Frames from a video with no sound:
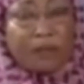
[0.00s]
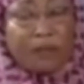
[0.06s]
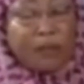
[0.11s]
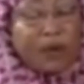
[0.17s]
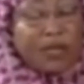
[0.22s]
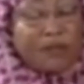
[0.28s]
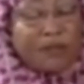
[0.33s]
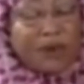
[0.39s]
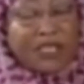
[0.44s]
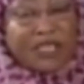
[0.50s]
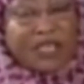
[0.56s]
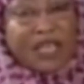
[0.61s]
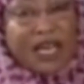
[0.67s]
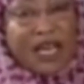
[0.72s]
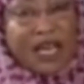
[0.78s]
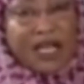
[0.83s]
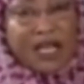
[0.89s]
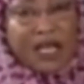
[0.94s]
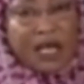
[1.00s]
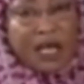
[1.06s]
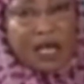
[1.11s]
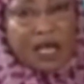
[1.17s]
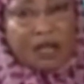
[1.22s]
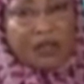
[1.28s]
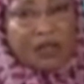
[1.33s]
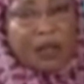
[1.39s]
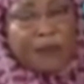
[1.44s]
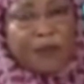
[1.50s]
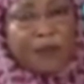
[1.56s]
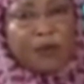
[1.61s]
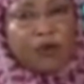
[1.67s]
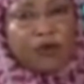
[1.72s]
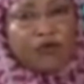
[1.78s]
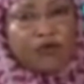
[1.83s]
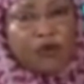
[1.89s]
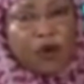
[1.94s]
but particularly the
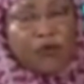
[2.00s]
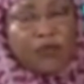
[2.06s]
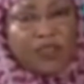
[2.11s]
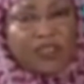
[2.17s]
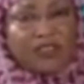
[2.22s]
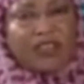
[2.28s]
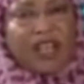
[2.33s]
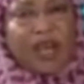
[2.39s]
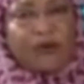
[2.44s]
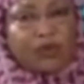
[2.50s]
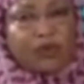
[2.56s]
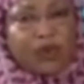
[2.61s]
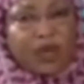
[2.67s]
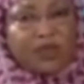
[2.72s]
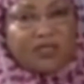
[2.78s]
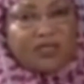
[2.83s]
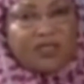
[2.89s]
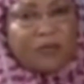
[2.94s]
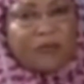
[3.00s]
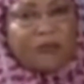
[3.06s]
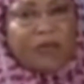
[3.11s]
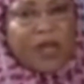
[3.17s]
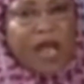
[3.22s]
people from the Southwest.